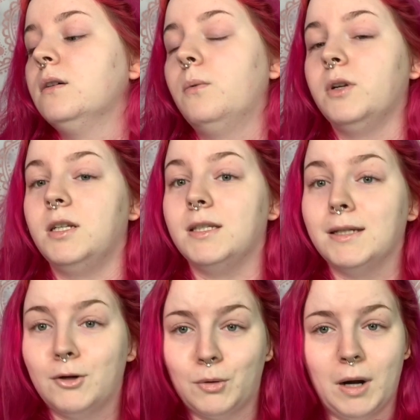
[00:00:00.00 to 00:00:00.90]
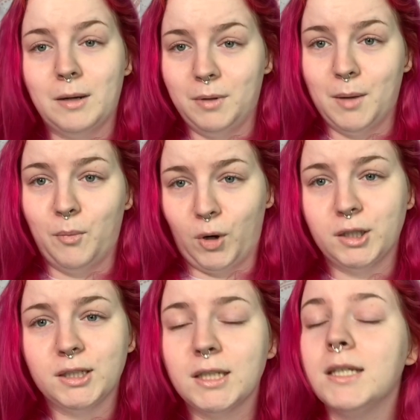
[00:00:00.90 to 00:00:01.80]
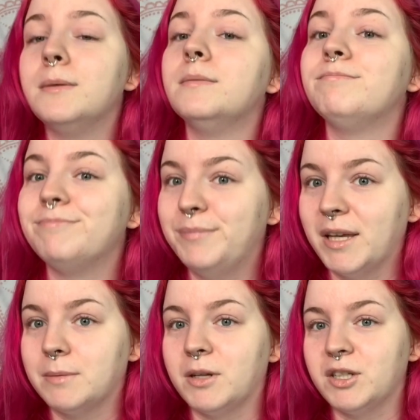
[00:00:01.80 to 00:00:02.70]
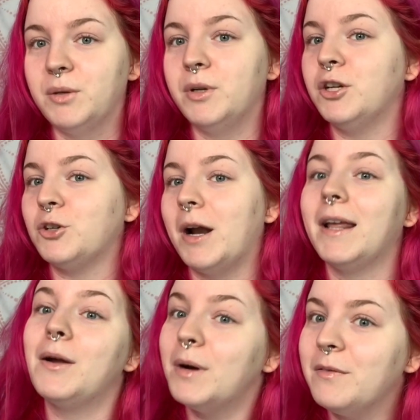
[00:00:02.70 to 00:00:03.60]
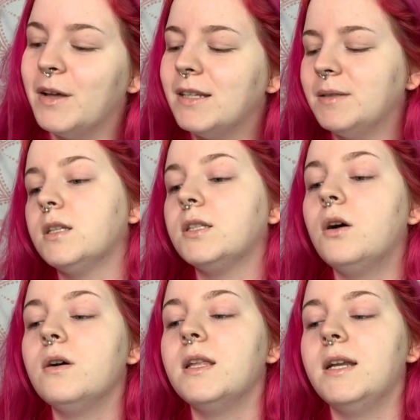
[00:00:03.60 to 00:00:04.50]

which is incredibly important, especially when you're trying to get rid of it. So the